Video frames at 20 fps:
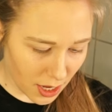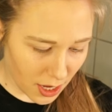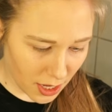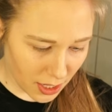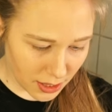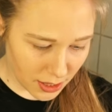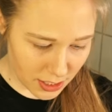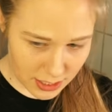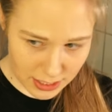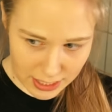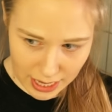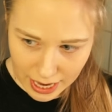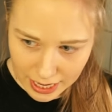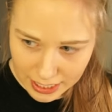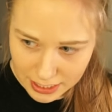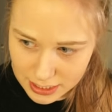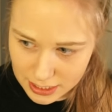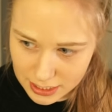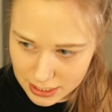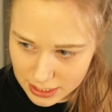On the
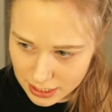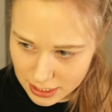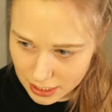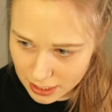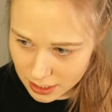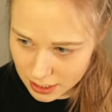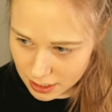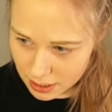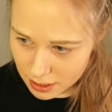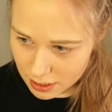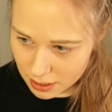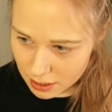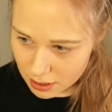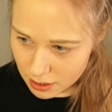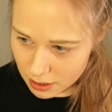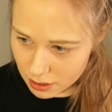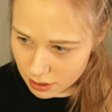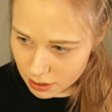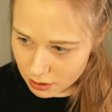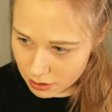sides,
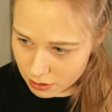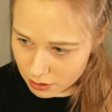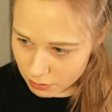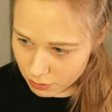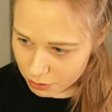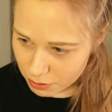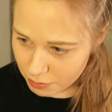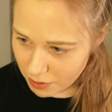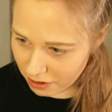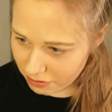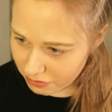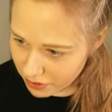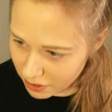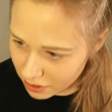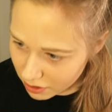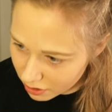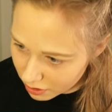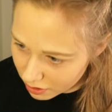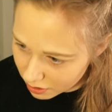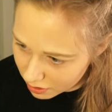with my finger?